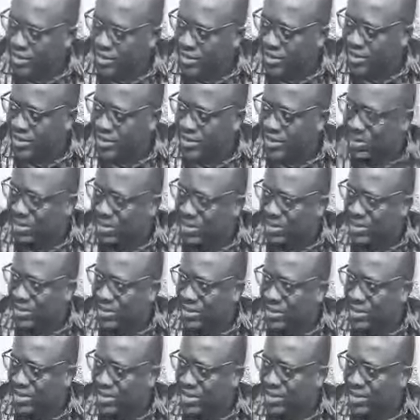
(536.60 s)

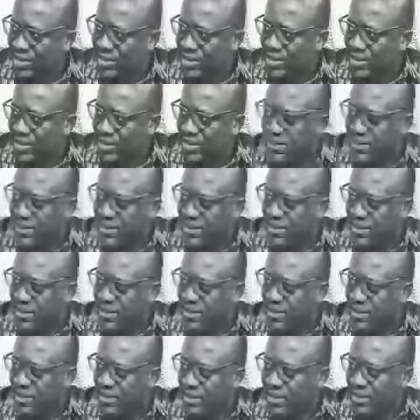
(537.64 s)

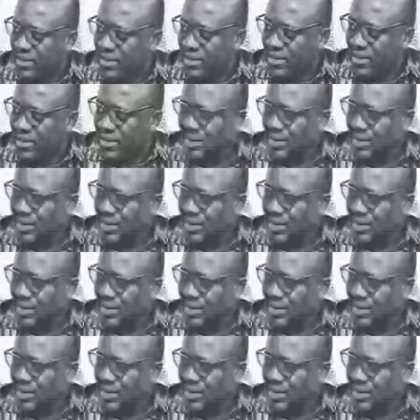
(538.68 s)
No one is speaking in this clip.